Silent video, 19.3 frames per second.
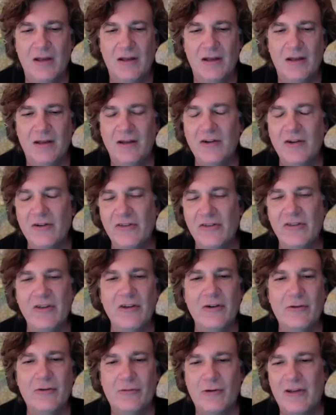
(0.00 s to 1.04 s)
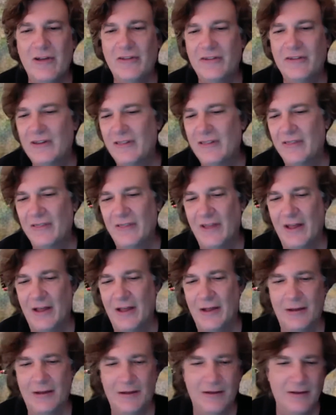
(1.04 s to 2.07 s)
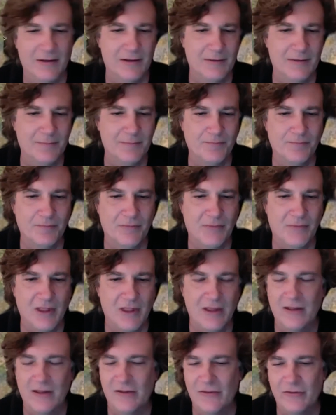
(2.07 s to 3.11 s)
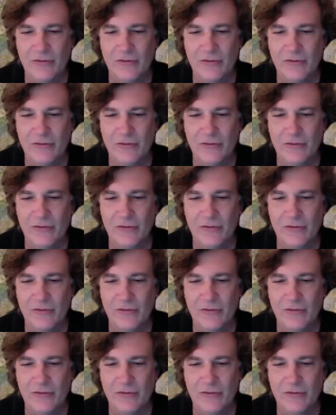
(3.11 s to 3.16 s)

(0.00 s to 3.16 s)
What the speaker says: Here's the interesting thing in